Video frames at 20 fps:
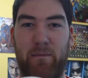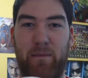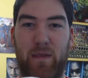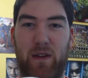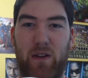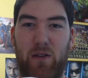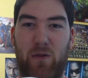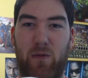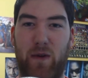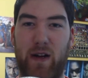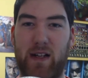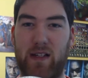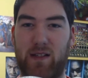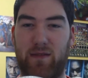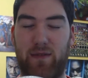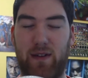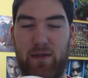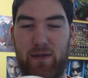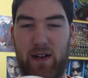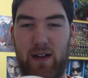ways of
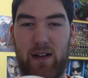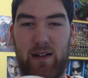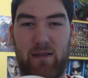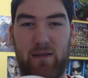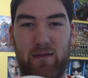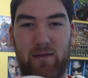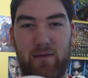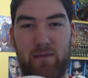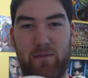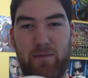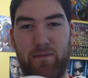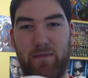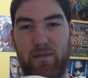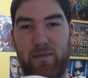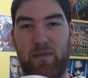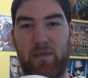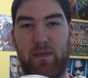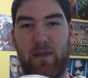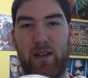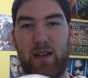even
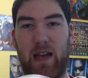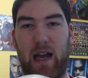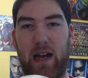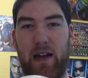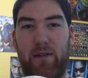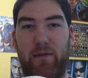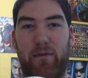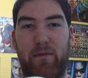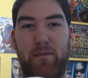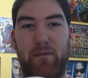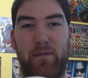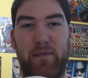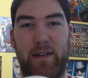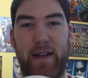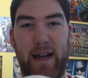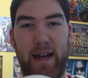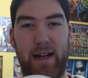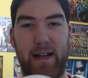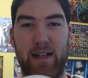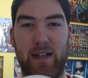kind of
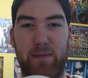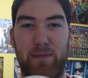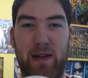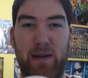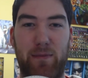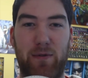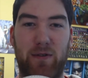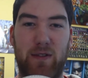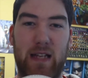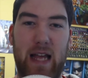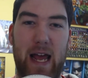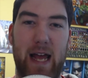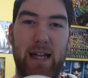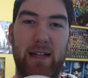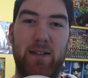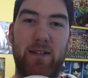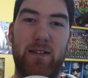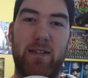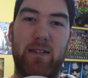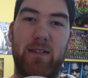getting into people's
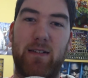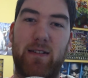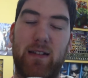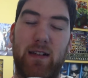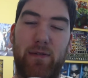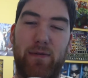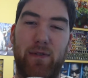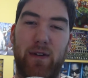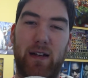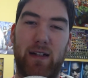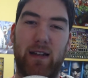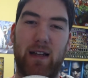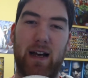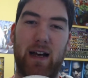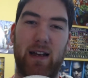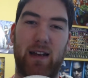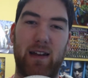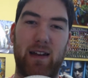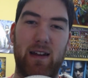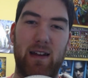heads and stuff like that,